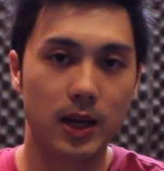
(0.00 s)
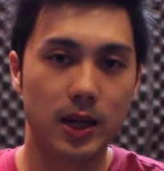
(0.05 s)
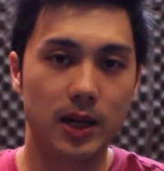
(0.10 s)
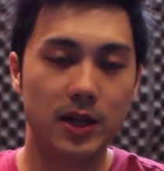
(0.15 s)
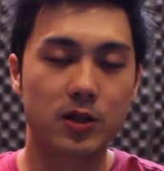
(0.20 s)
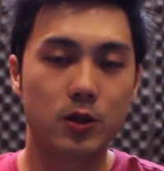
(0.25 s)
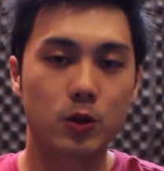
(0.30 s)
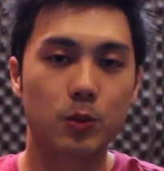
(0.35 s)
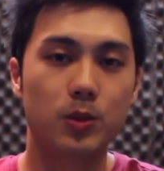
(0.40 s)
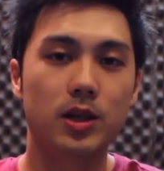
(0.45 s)

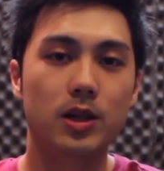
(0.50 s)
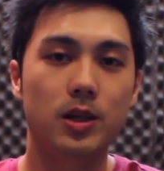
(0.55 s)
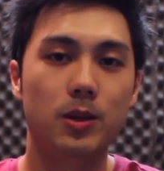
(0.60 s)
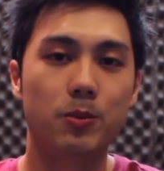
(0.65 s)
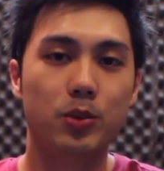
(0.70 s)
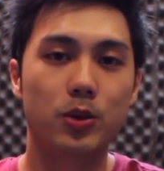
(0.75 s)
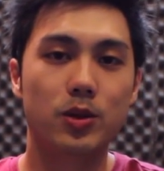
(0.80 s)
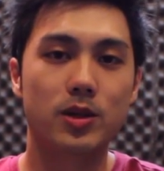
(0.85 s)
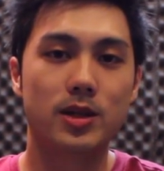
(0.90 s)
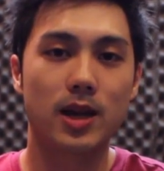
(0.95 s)
Instrument
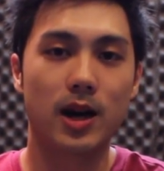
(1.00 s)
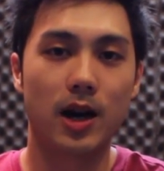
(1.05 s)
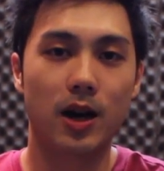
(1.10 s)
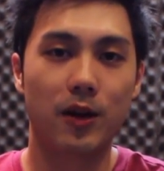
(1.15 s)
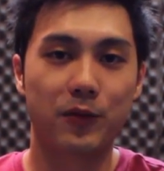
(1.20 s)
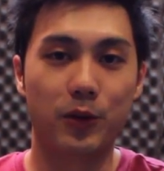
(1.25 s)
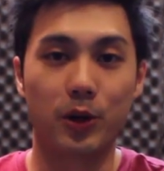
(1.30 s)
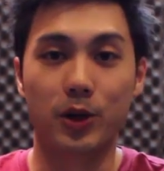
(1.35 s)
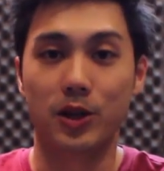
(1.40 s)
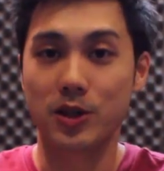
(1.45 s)
inputs are
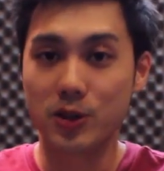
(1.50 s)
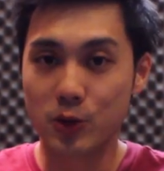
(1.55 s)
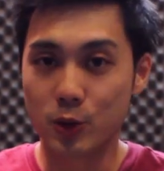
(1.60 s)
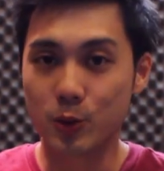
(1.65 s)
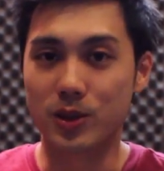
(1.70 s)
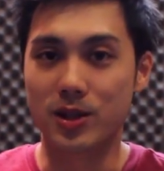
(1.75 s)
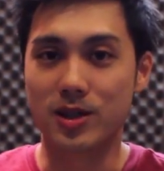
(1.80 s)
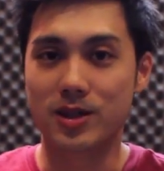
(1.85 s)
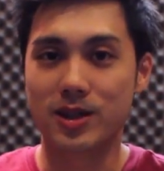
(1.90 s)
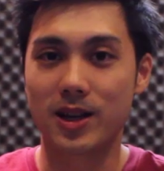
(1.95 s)
for
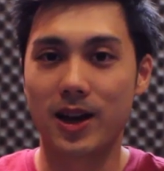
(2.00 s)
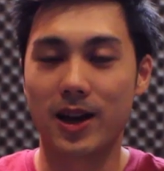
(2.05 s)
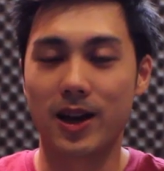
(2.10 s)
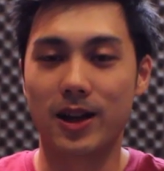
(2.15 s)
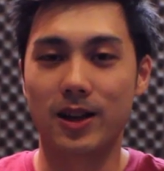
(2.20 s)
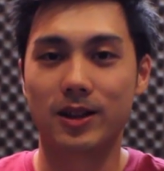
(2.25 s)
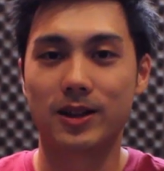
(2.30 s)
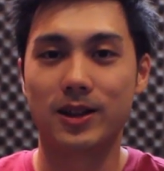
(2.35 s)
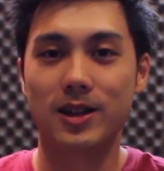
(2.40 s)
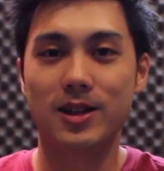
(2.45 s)
instruments
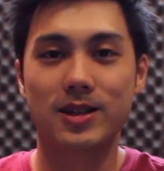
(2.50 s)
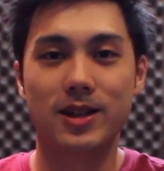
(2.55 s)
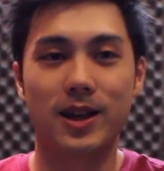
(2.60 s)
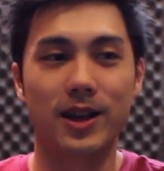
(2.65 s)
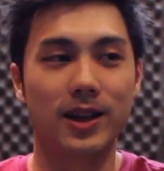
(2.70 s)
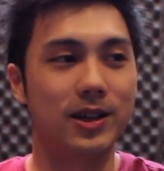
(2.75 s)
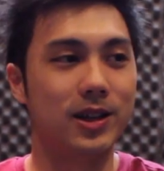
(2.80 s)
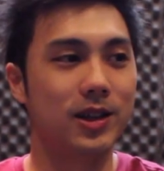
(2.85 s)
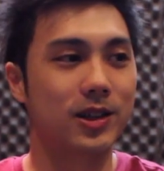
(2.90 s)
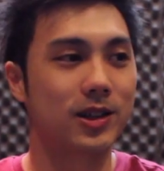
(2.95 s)
and things
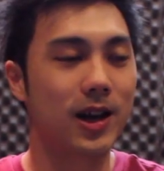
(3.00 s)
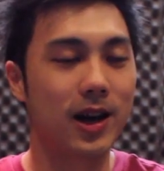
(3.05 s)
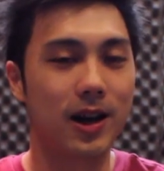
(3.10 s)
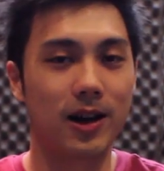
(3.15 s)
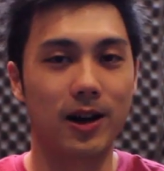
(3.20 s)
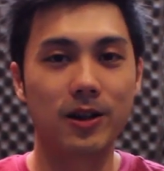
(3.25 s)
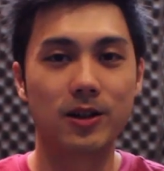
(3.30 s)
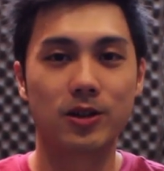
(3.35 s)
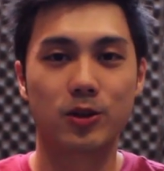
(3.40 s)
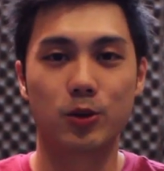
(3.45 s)
like
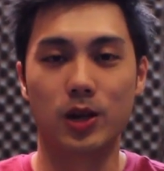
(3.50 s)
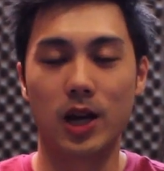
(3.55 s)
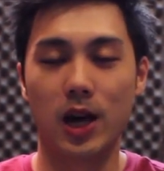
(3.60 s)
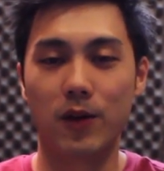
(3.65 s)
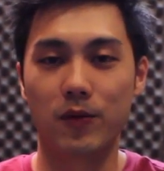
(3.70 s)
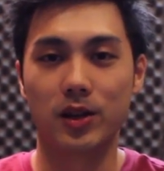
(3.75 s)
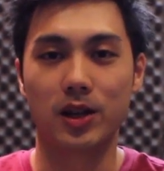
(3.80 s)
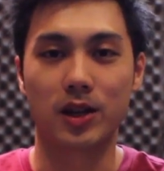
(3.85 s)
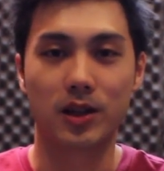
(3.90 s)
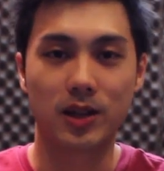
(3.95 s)
guitar. So you
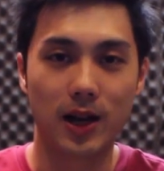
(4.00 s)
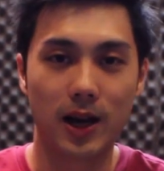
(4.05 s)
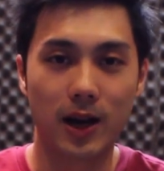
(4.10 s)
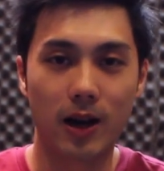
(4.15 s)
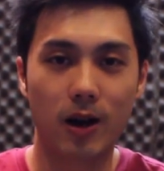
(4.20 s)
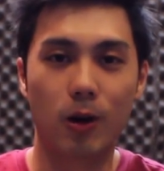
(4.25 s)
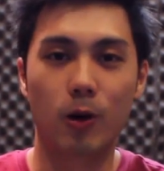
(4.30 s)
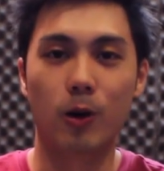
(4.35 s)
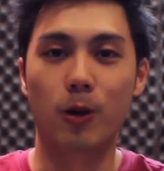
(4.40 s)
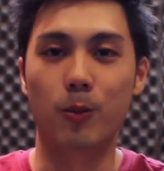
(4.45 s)
have a
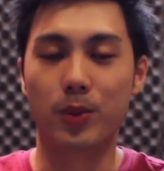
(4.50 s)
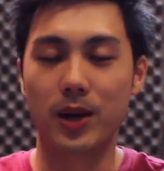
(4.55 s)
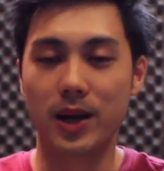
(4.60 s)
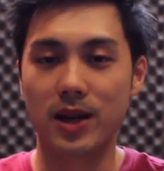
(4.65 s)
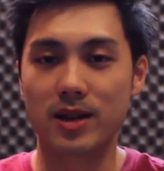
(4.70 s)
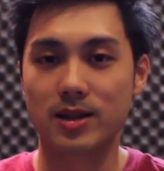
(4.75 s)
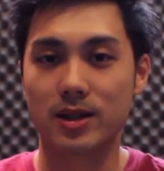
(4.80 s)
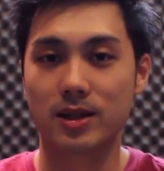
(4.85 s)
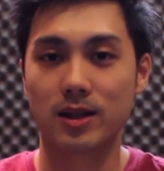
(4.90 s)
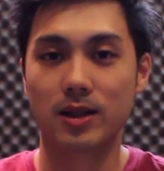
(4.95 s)
guitar or
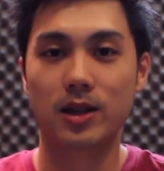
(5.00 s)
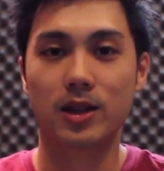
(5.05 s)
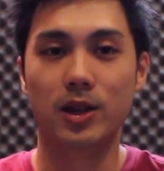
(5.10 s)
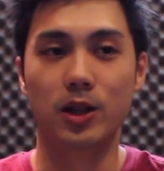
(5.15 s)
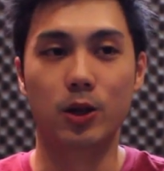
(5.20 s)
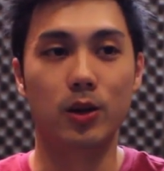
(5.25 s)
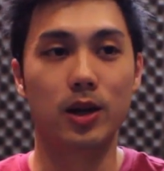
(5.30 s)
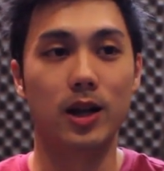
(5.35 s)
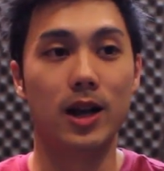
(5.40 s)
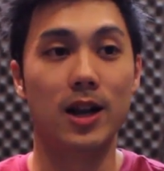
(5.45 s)
bass,
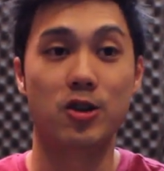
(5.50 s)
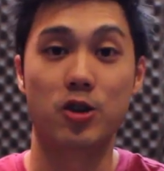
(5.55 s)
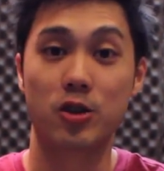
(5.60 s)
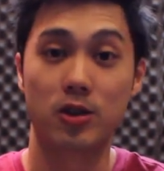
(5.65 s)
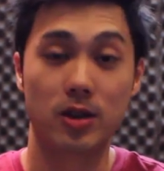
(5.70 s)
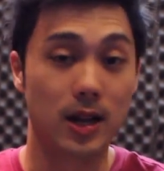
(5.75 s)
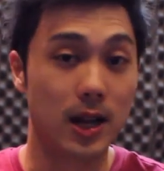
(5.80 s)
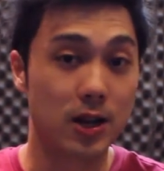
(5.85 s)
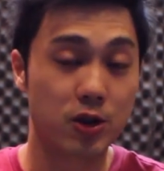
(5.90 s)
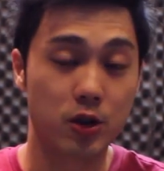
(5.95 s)
you know,
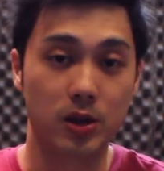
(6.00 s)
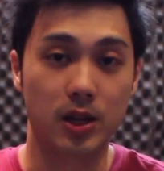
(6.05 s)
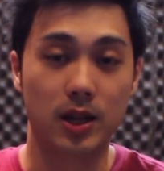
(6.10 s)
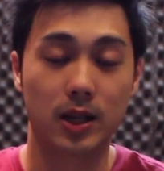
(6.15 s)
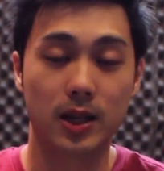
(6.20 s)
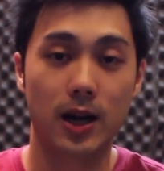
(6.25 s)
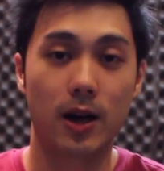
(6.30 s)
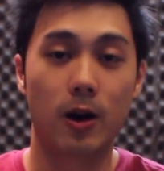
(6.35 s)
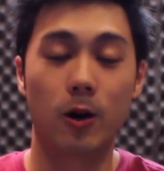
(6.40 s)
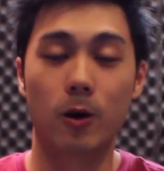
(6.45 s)
electric, electric
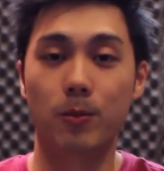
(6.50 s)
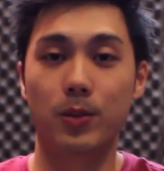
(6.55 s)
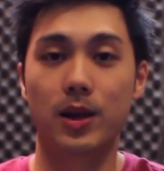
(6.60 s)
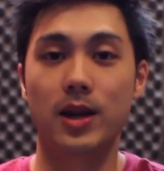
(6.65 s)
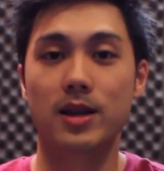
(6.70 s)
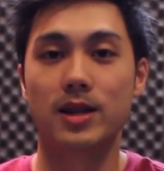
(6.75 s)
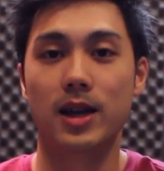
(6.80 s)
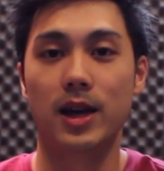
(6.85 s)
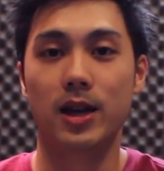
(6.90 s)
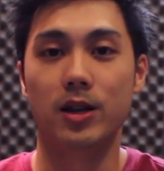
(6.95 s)
guitar or
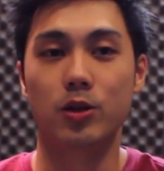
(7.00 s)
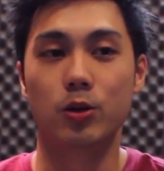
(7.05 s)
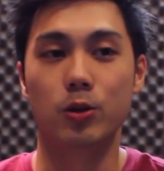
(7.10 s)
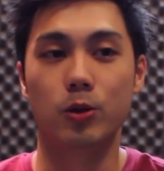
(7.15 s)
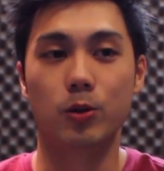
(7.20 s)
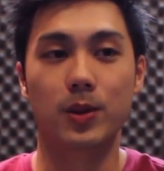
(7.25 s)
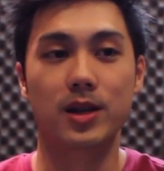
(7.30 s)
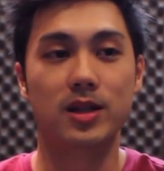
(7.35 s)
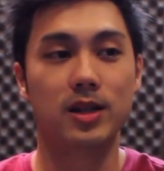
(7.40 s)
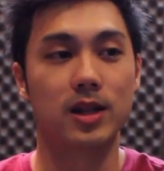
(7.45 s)
bass, and
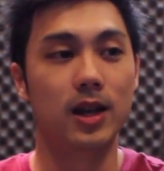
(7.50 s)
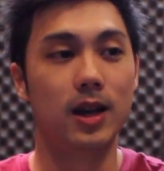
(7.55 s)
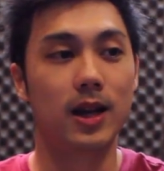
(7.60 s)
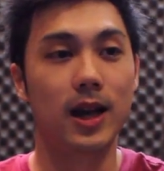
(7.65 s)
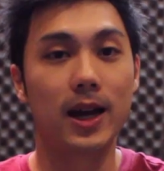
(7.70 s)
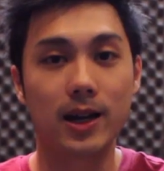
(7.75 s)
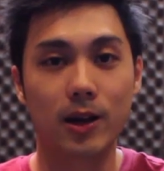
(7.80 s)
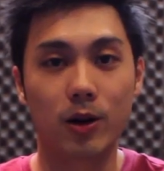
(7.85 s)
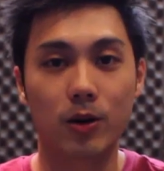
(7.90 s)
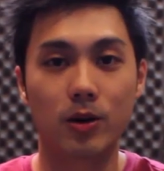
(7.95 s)
you basically
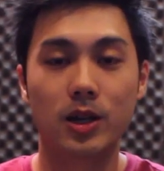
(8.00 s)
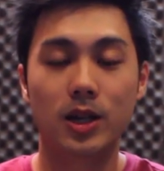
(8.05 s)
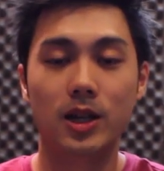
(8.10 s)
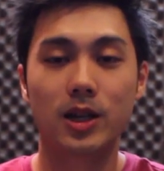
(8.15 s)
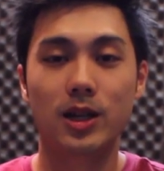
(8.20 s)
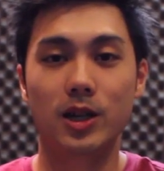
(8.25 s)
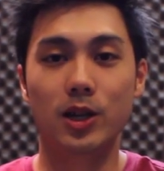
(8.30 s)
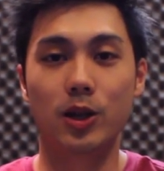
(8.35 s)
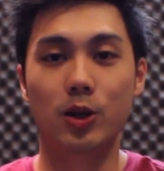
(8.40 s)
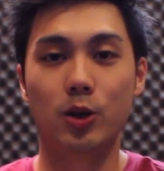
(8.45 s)
line out
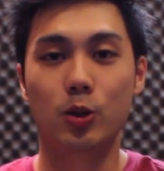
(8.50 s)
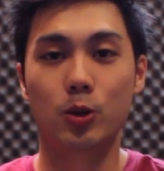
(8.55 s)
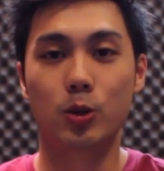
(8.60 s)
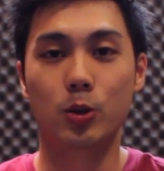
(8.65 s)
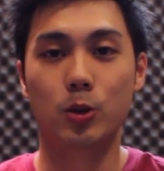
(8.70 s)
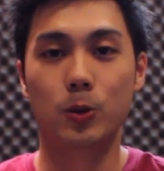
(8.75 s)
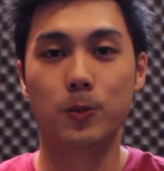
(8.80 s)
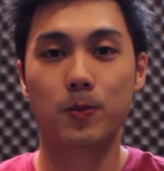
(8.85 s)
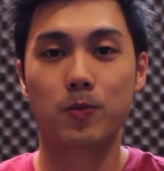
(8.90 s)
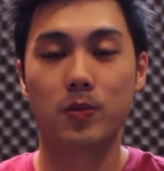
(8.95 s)

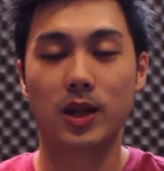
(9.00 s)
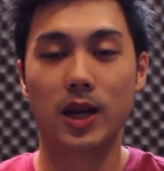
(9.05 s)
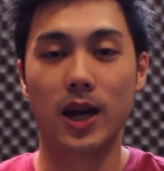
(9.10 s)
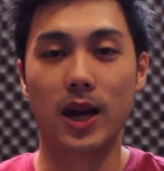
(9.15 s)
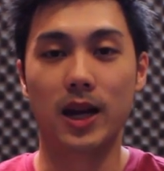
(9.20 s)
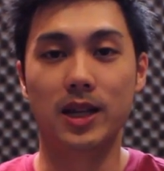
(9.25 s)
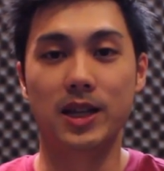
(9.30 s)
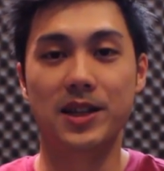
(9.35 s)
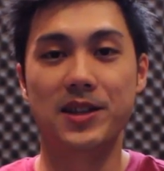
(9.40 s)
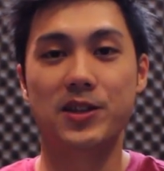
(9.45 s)
into
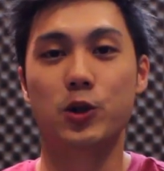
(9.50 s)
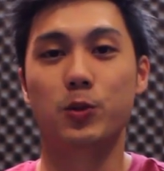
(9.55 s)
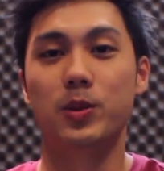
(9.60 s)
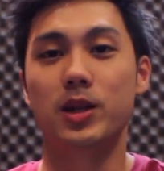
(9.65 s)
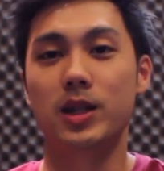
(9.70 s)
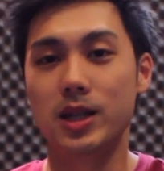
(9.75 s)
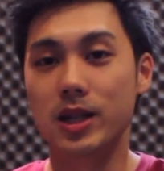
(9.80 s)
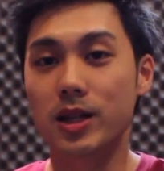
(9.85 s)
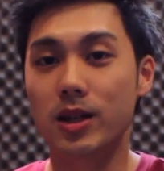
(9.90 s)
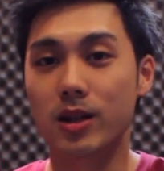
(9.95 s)
an
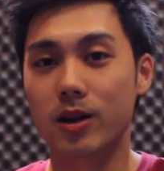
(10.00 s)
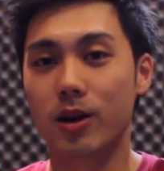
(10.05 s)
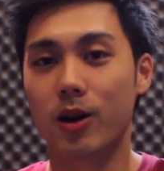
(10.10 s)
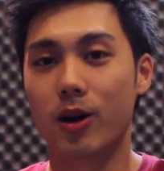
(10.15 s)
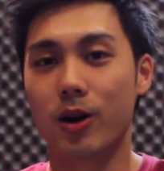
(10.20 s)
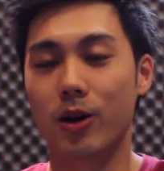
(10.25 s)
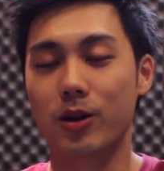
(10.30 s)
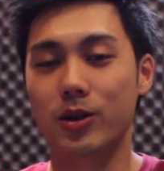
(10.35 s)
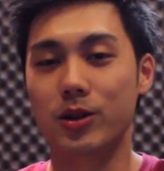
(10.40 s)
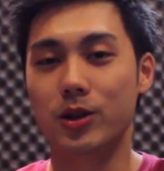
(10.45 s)
instrument in
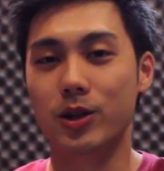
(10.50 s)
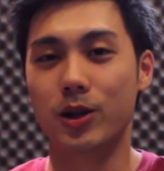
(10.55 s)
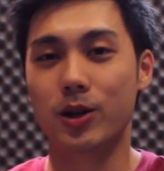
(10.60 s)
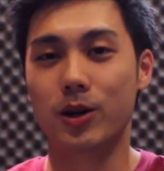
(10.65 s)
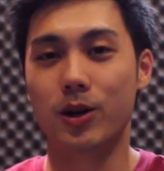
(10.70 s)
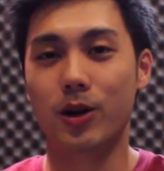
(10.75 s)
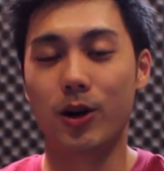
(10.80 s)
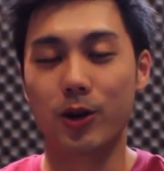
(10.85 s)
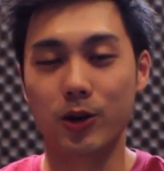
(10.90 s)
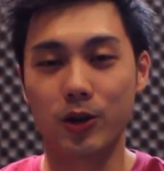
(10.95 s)
on
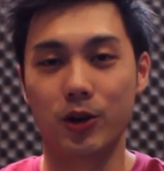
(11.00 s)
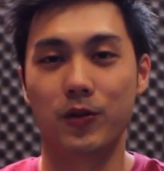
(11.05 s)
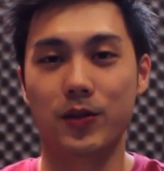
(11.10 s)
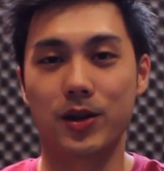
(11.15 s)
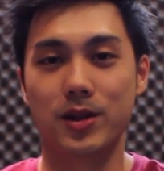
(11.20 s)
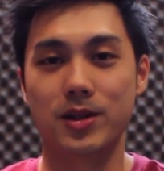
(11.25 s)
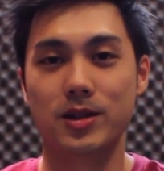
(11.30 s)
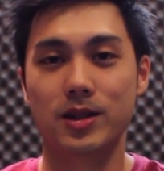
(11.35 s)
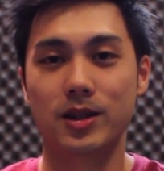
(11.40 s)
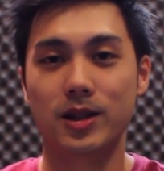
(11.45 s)
your audio
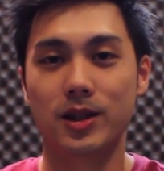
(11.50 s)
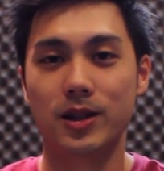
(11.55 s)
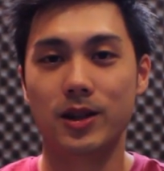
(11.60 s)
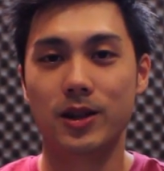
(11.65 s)
interface.